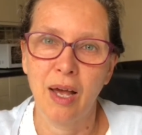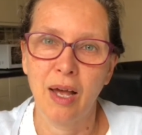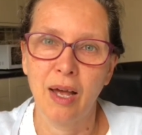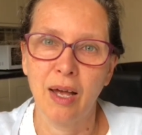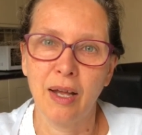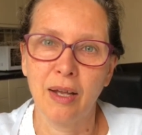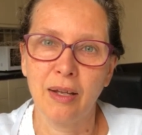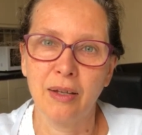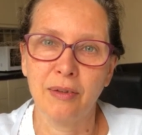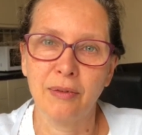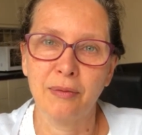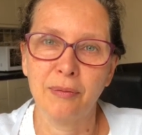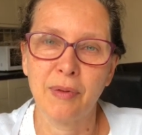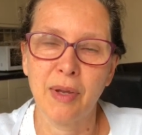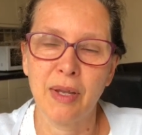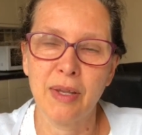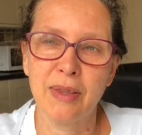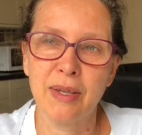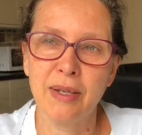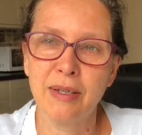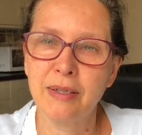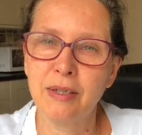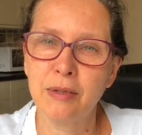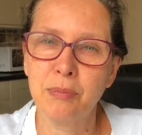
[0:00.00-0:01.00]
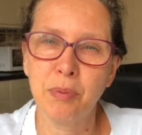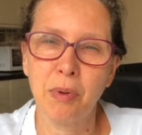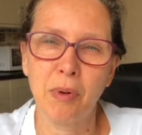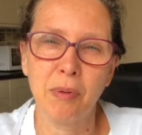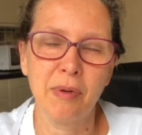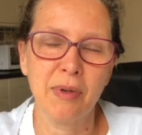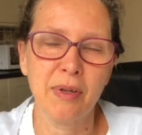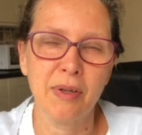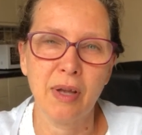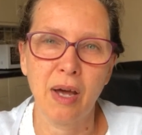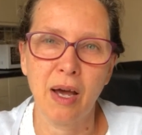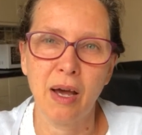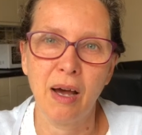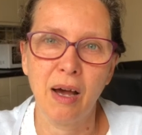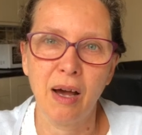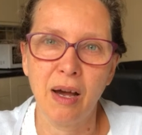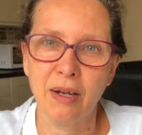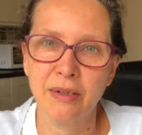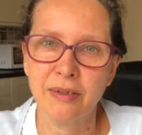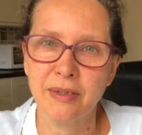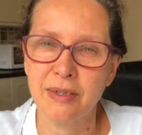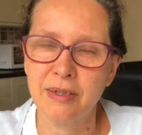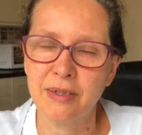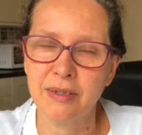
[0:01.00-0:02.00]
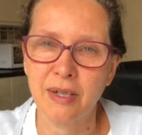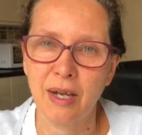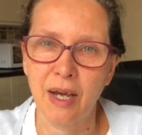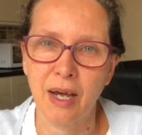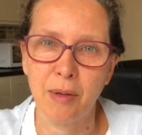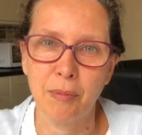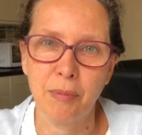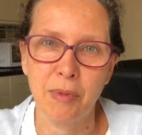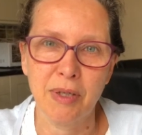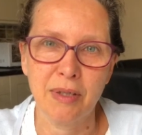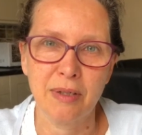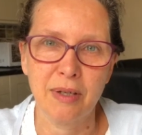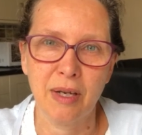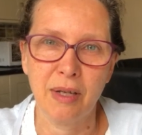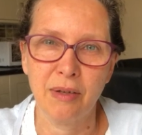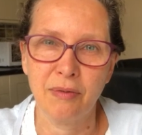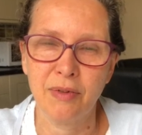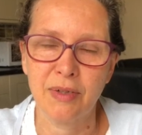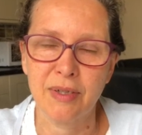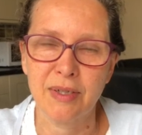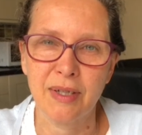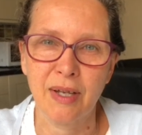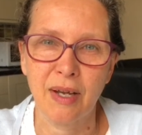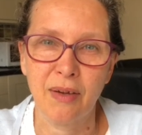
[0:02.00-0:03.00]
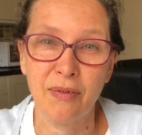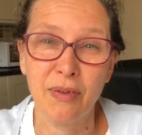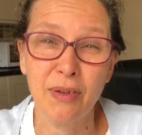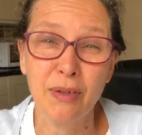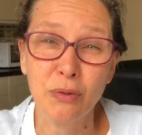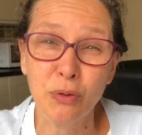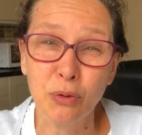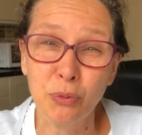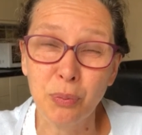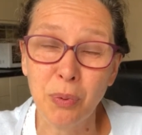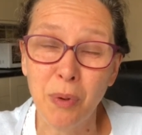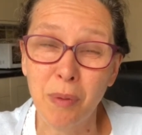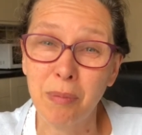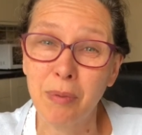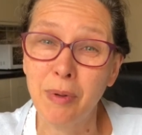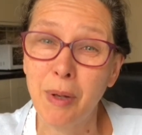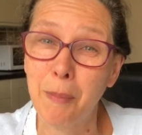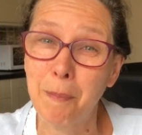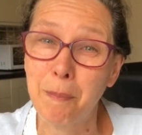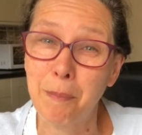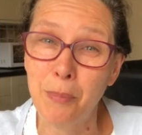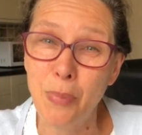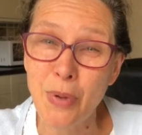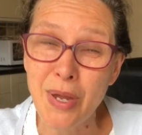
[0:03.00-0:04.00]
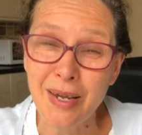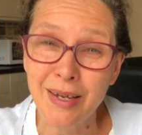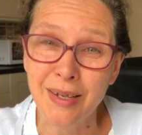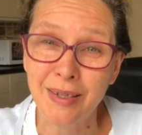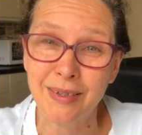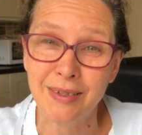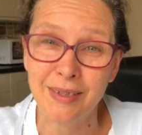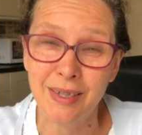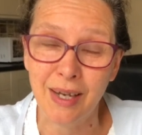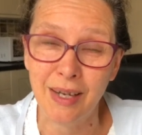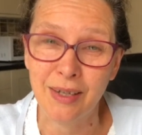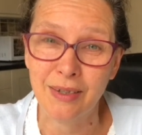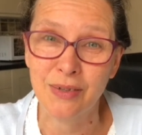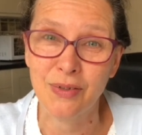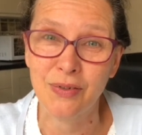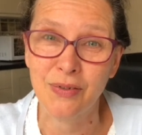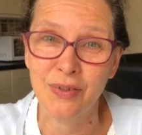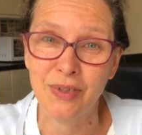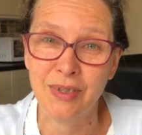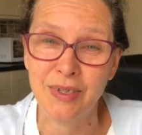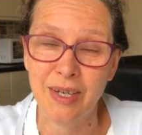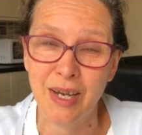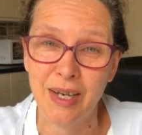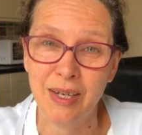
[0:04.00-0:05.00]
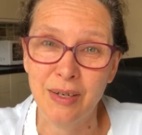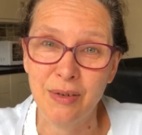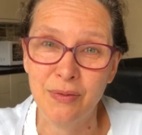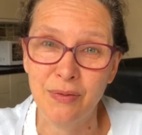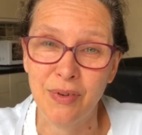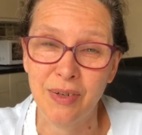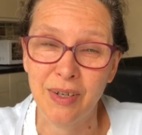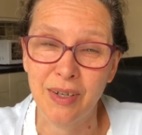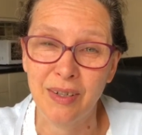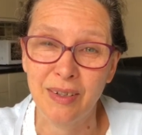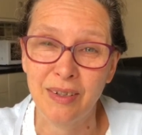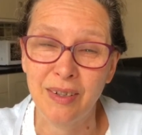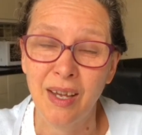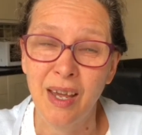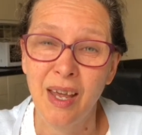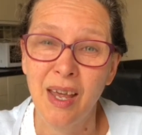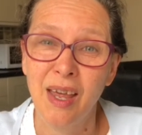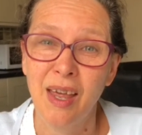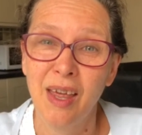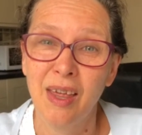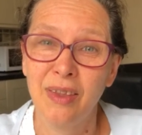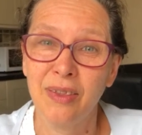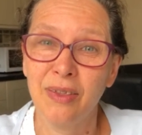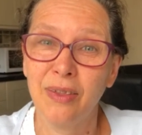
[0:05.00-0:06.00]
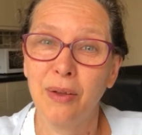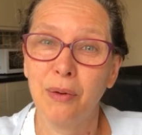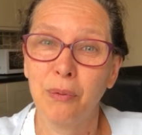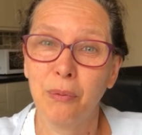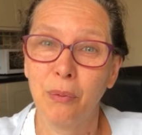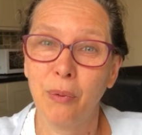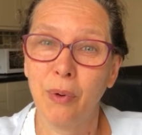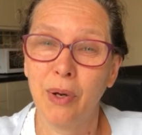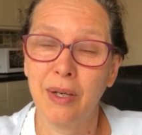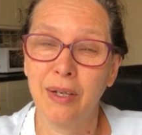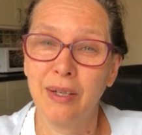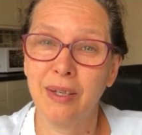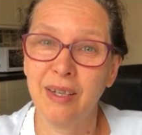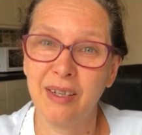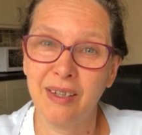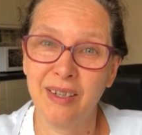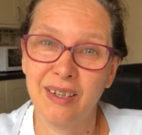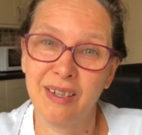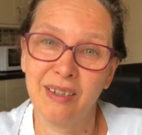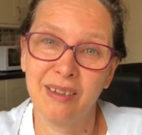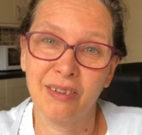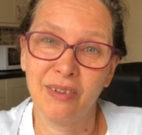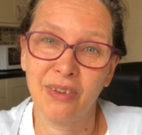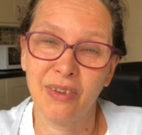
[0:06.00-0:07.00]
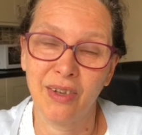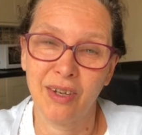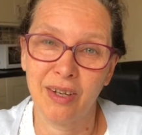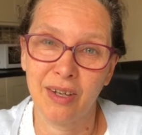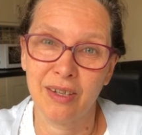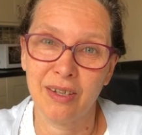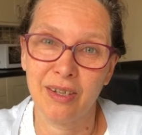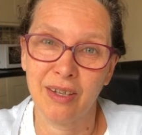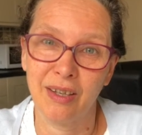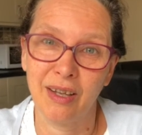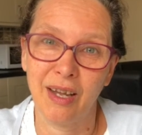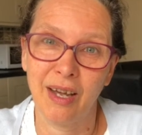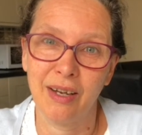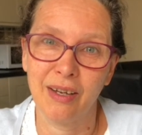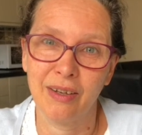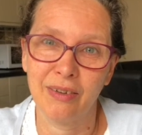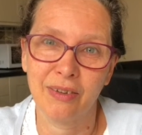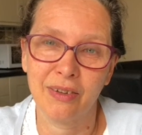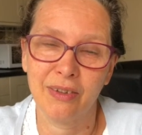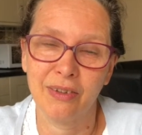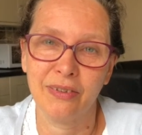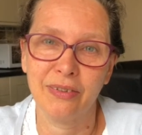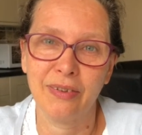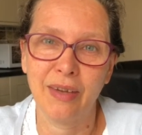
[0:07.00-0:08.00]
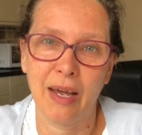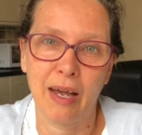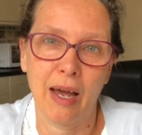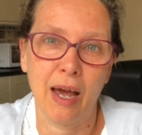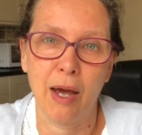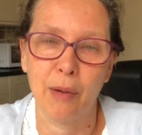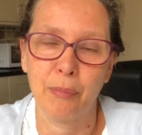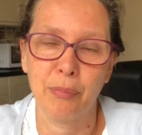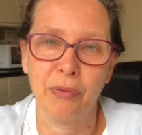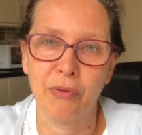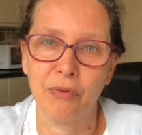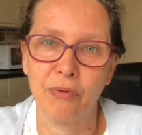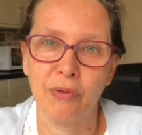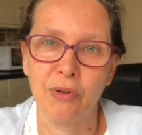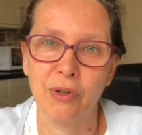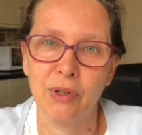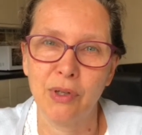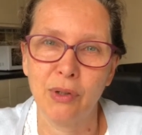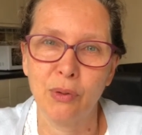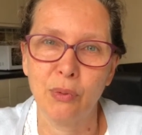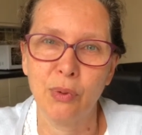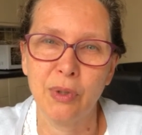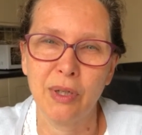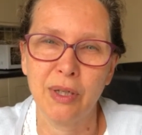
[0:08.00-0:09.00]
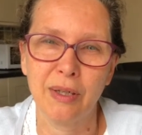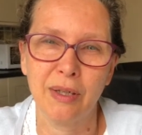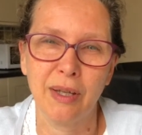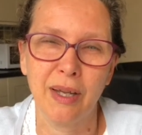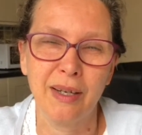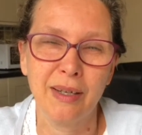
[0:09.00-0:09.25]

And this is probably the hardest time in David's life. This was probably a bigger test for David than when he killed the Goliath, because that happened really quickly.